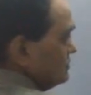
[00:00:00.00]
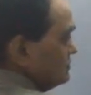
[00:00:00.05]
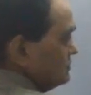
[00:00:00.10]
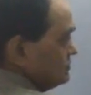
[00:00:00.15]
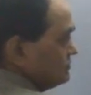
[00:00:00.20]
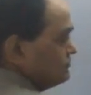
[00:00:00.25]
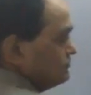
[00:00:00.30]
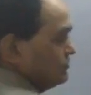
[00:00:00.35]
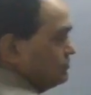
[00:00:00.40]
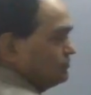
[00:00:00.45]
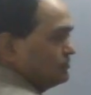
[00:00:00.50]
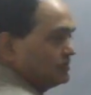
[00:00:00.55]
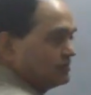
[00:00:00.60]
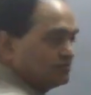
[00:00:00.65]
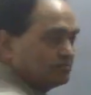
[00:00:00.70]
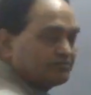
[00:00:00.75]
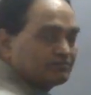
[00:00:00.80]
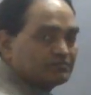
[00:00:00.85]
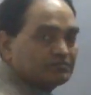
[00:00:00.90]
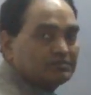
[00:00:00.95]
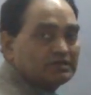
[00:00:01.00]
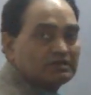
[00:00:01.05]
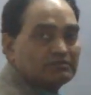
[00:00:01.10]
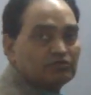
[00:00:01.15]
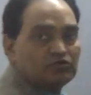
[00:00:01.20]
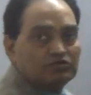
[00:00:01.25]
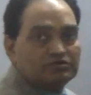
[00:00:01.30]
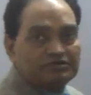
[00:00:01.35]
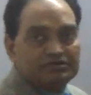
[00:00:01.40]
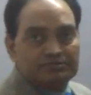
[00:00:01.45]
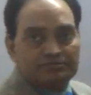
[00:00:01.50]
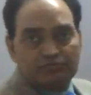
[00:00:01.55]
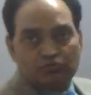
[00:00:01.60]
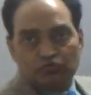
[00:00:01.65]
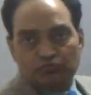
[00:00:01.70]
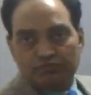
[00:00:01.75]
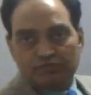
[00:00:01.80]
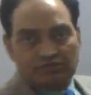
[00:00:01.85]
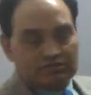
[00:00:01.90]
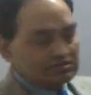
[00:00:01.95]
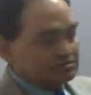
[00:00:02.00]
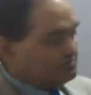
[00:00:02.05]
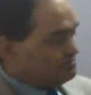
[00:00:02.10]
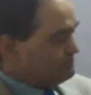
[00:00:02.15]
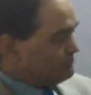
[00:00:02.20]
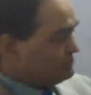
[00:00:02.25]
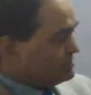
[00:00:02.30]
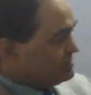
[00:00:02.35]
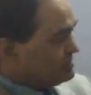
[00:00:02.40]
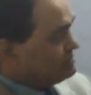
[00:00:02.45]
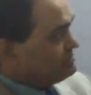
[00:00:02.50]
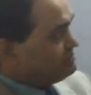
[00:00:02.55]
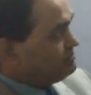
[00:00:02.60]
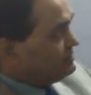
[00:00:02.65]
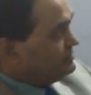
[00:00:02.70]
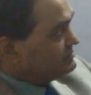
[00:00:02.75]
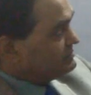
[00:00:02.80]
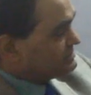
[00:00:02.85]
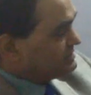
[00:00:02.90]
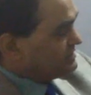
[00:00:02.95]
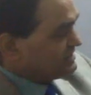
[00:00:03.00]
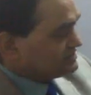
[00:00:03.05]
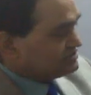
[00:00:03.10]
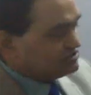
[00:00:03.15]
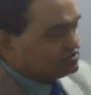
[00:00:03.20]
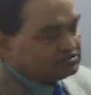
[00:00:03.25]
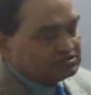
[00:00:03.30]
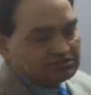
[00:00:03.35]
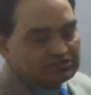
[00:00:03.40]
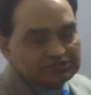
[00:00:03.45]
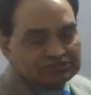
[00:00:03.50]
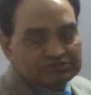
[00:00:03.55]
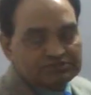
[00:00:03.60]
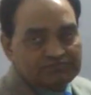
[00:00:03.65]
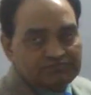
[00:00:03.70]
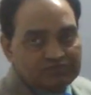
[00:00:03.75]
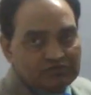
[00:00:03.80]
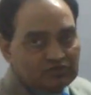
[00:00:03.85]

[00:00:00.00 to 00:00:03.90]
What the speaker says: This formula we have already proved in the previous lecture series.